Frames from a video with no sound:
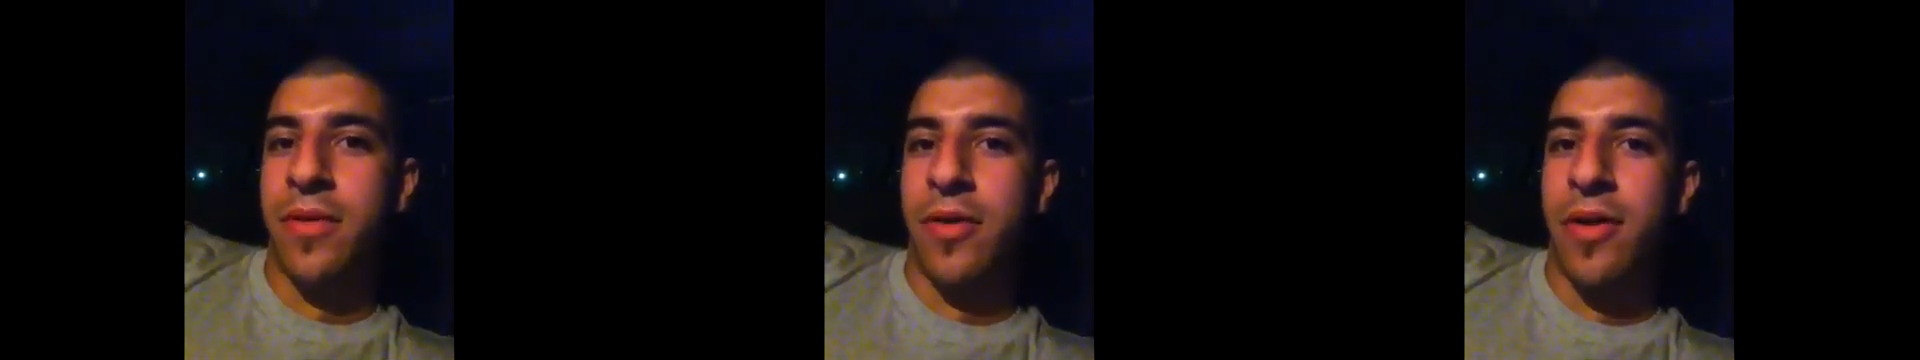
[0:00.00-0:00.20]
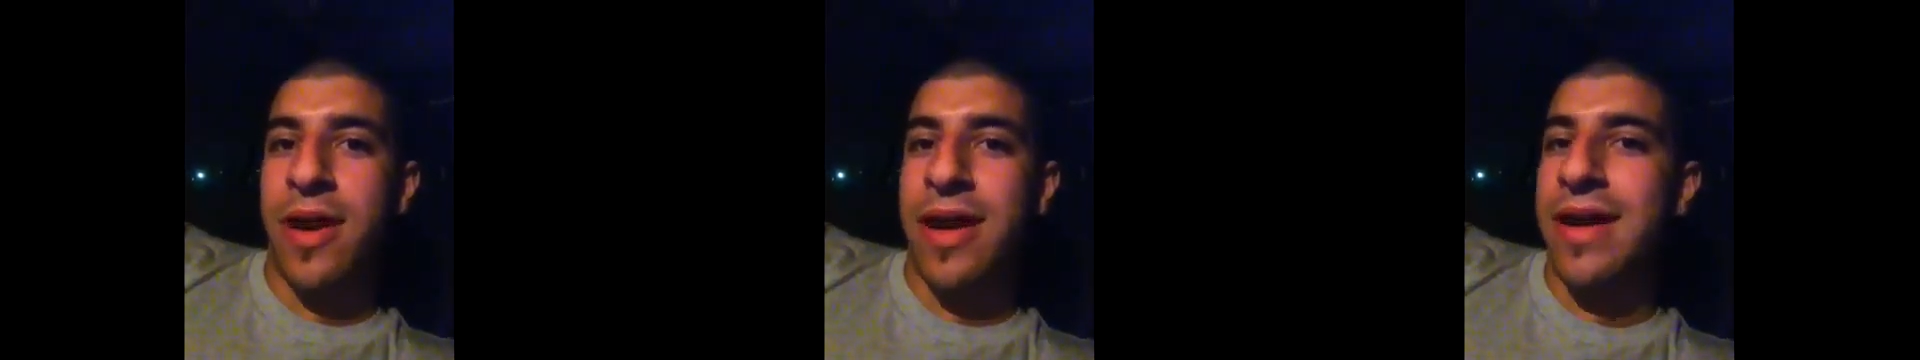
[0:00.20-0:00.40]

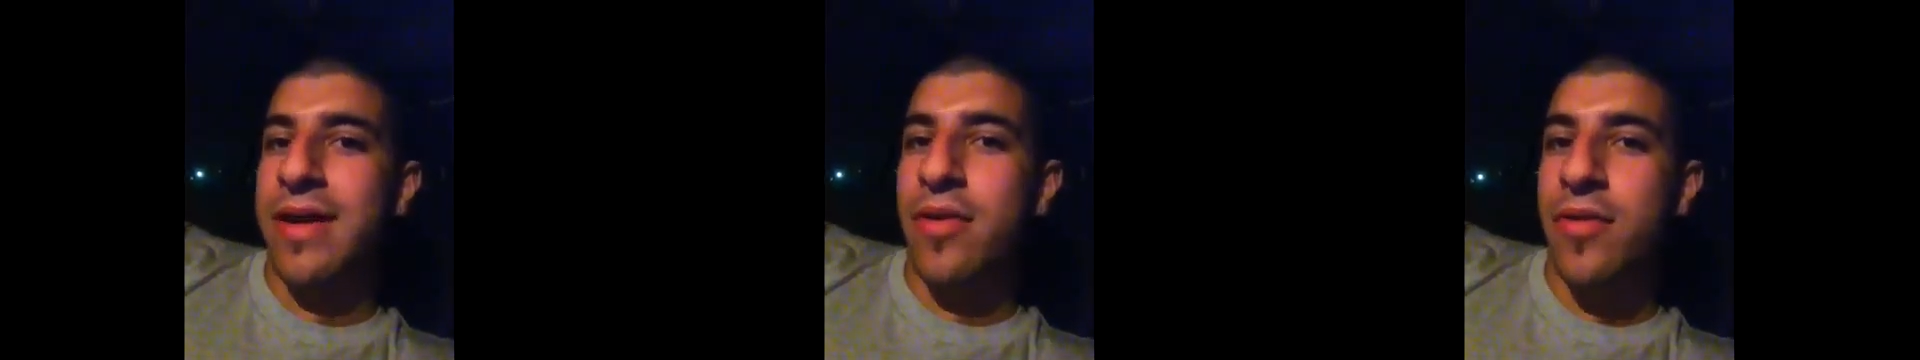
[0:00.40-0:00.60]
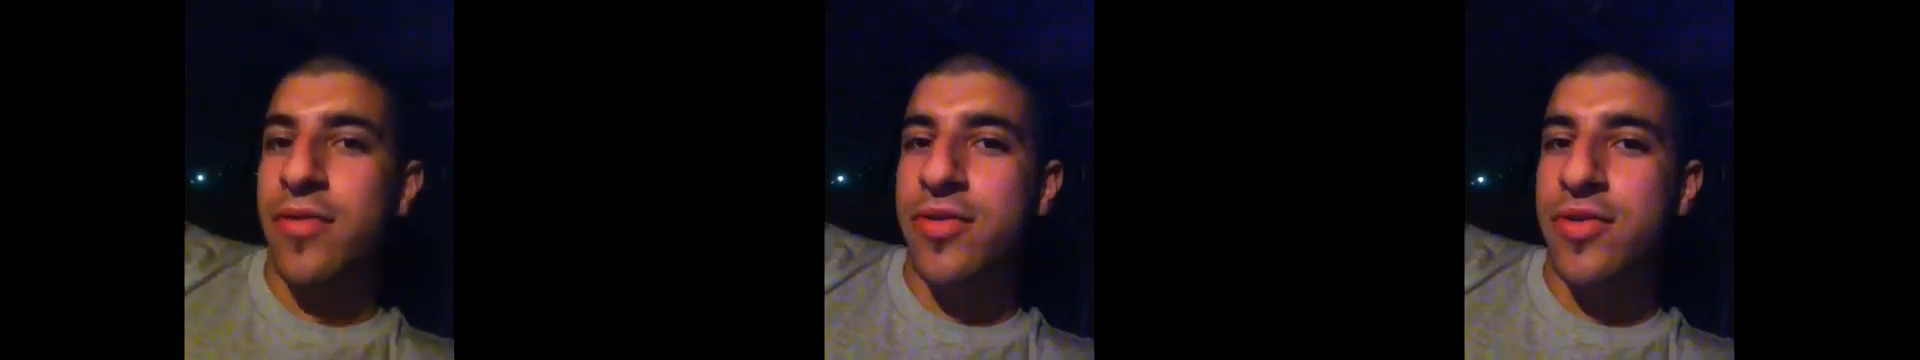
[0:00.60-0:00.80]
You know, He
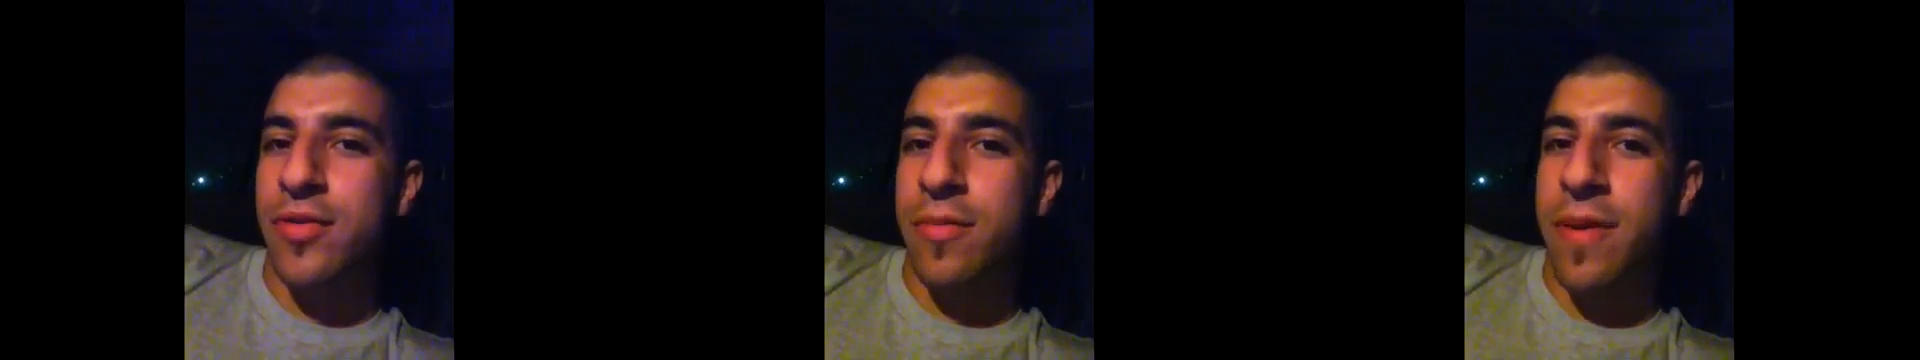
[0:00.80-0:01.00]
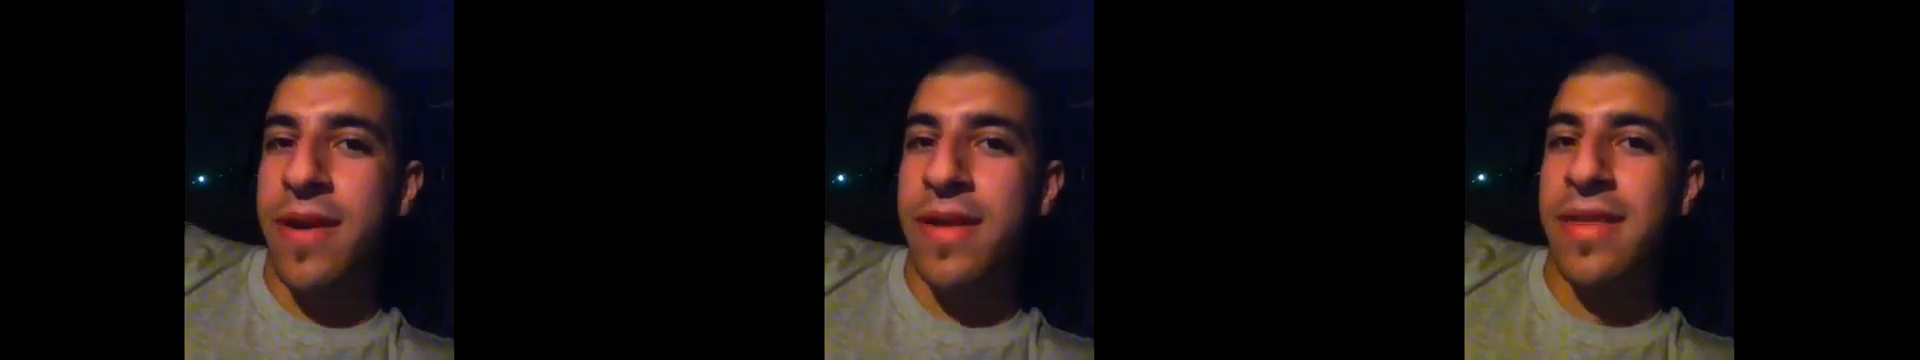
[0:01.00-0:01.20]
knows you
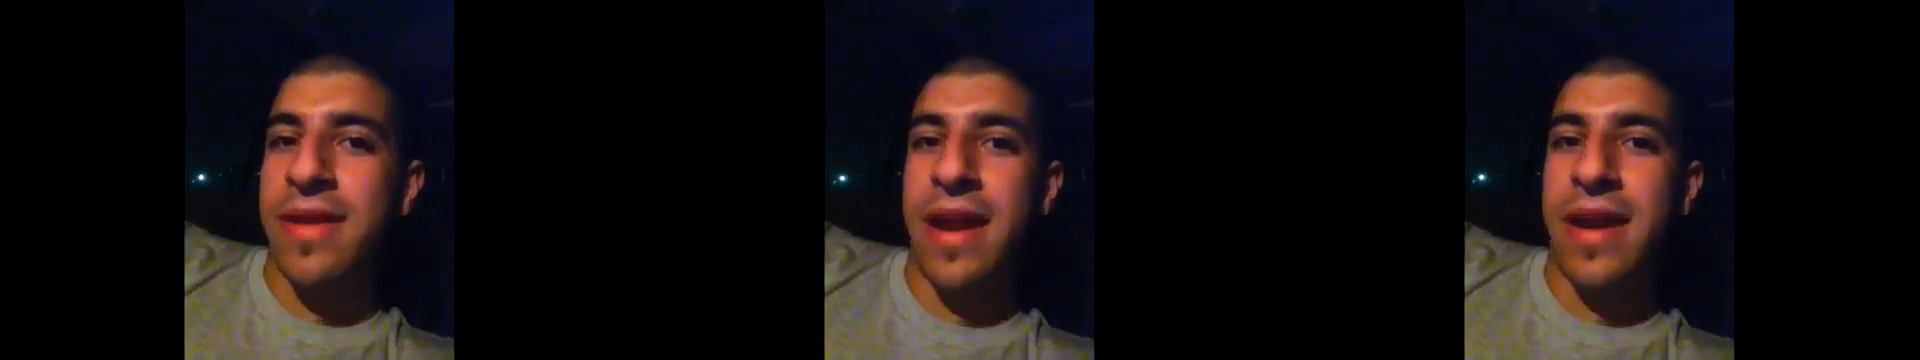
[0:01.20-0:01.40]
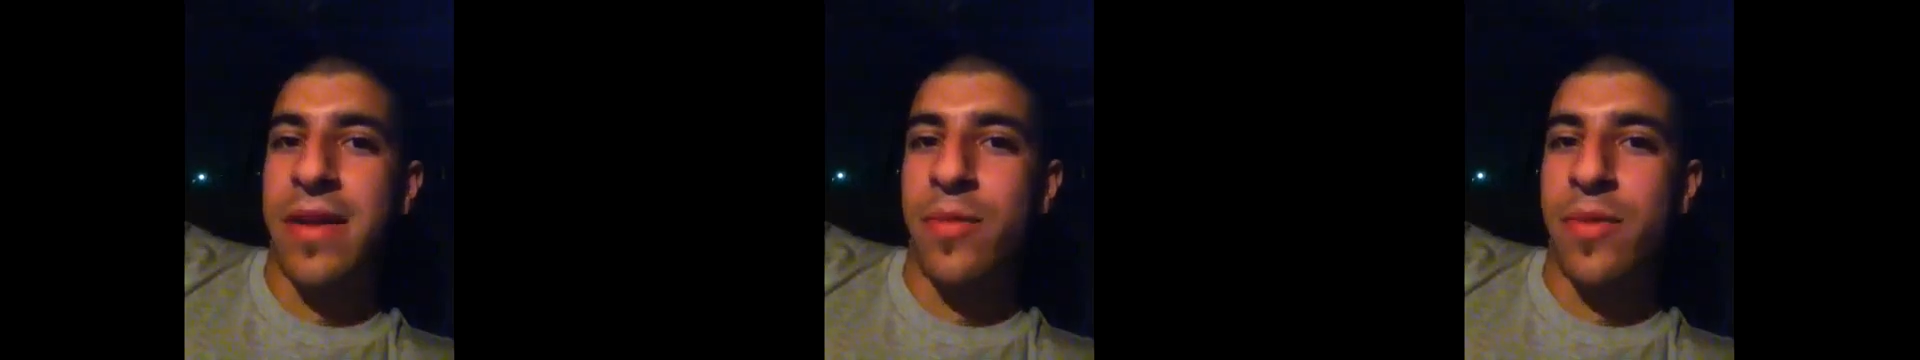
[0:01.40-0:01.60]
better than
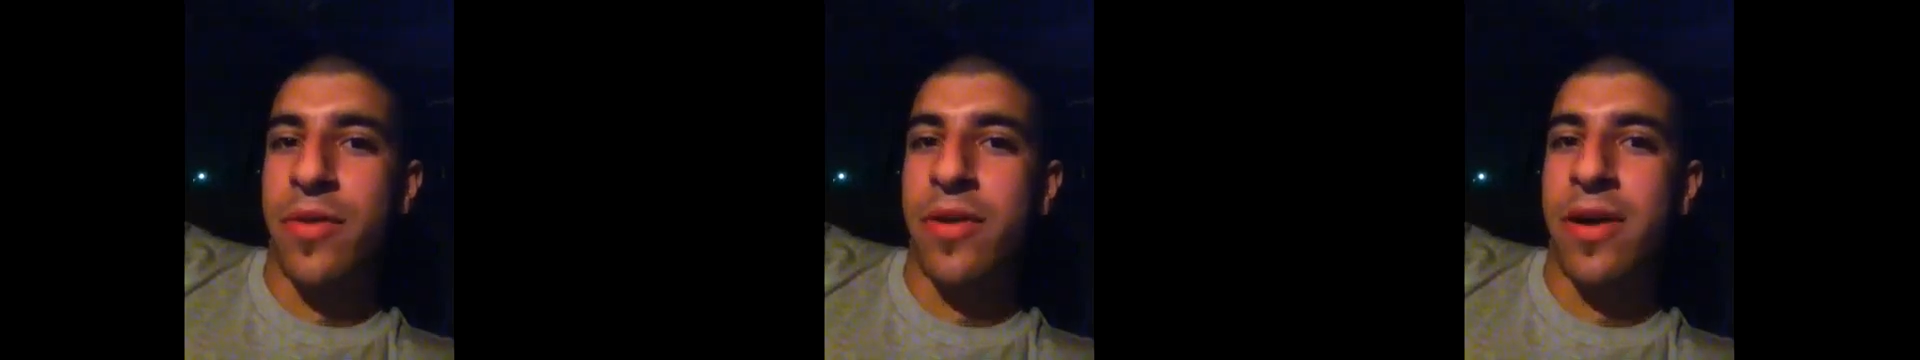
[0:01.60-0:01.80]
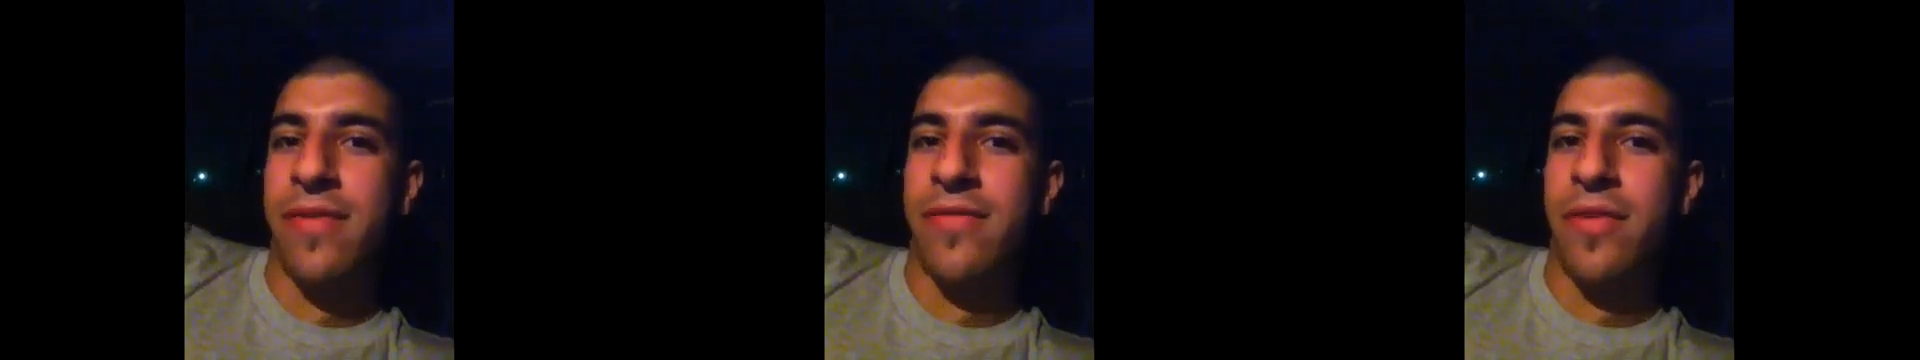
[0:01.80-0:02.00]
anyone
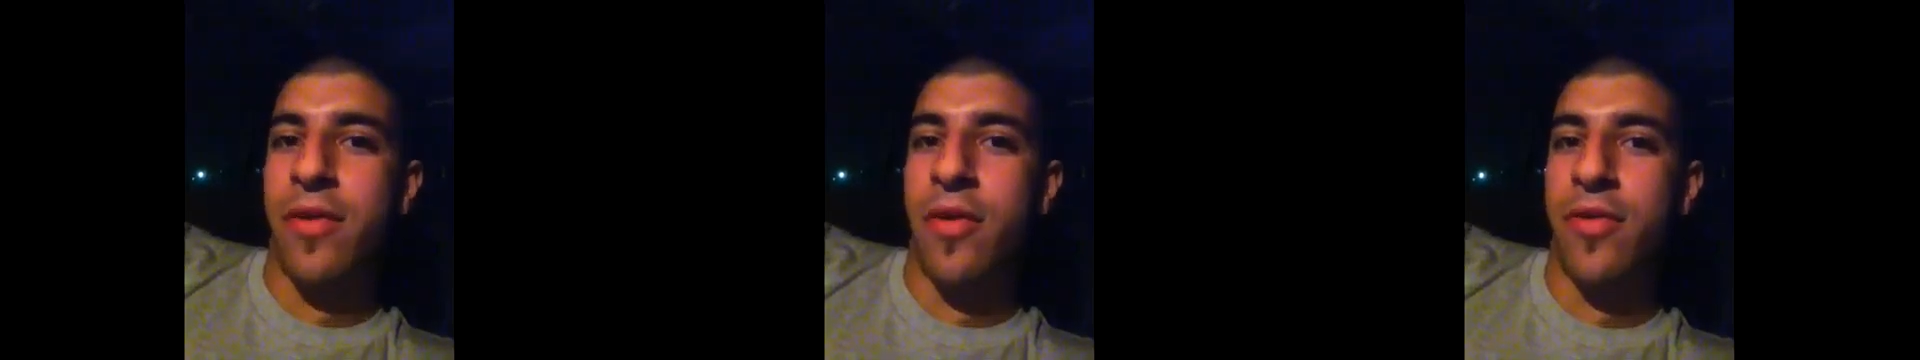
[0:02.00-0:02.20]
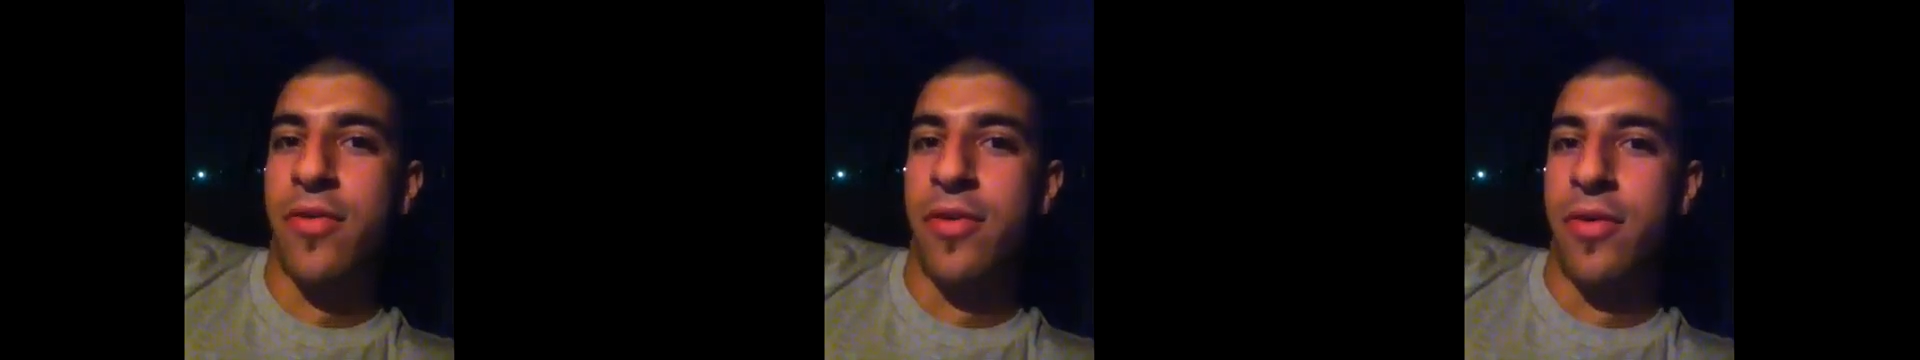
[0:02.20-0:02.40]
could ever
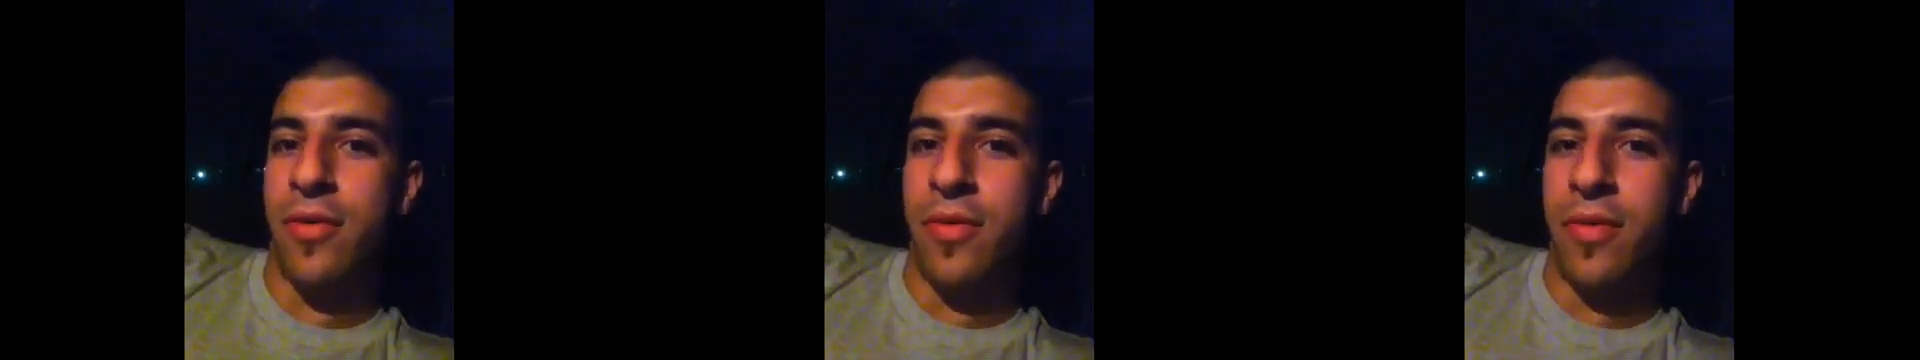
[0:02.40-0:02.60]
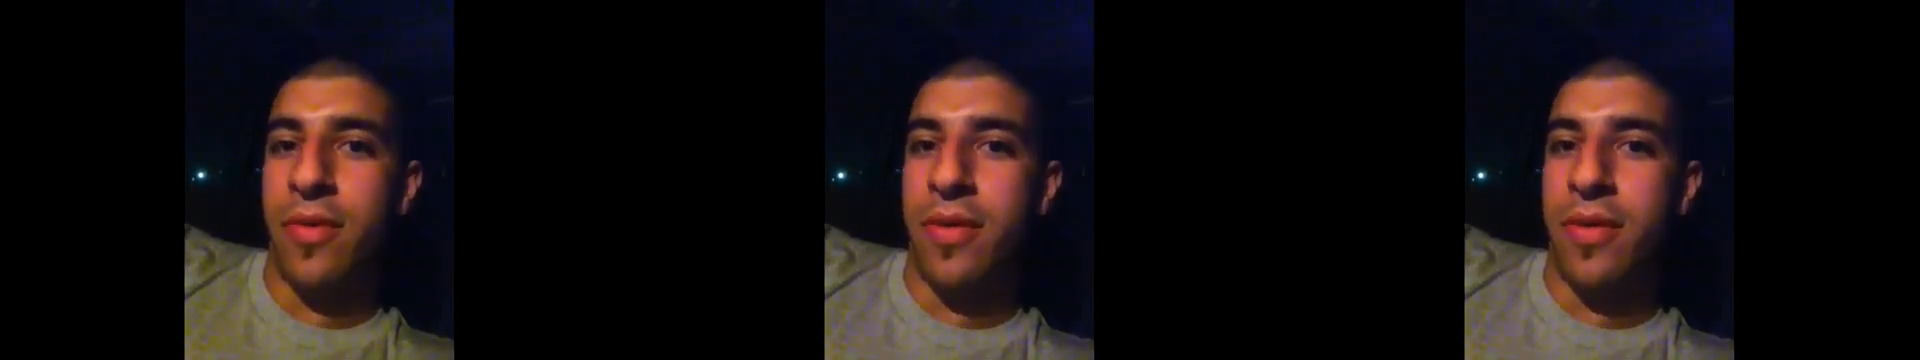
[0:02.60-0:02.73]
know you.